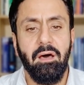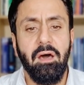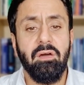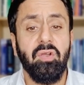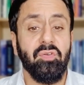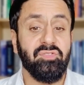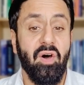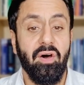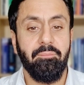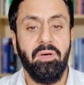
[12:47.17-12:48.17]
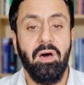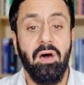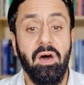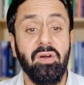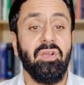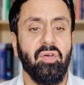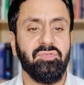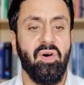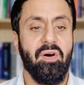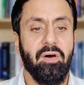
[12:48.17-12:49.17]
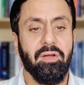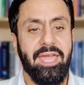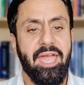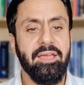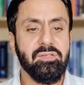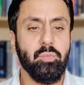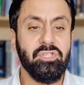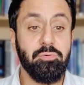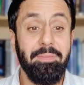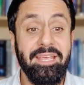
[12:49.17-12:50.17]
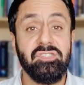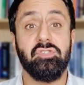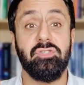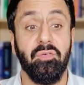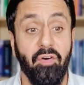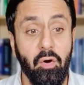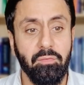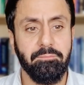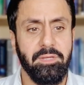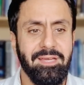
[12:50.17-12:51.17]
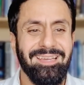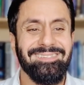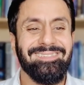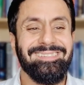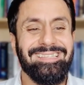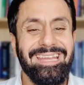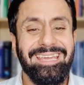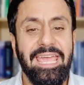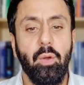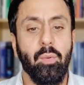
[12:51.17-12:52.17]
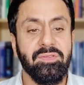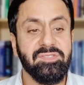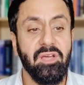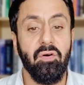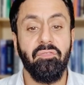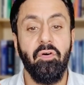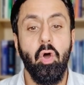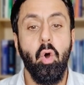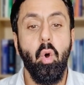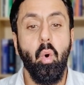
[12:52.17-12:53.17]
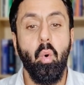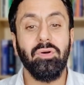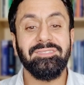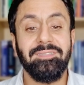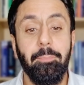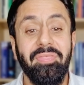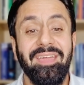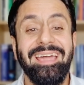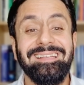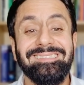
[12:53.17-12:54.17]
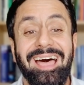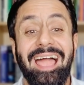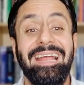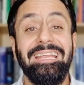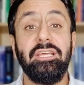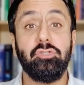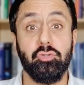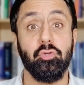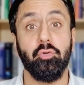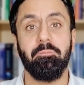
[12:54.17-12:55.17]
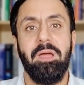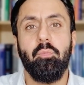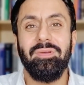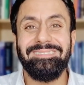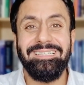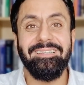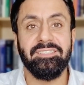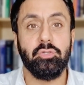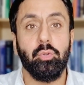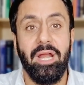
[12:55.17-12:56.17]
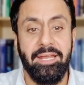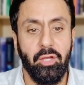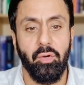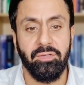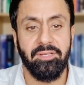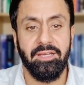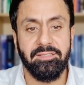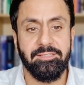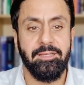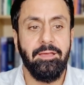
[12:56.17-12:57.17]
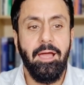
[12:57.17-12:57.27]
akhlasa, akhlasa, okay, which means to devote, to dedicate oneself or something entirely to. And we see this Quranic context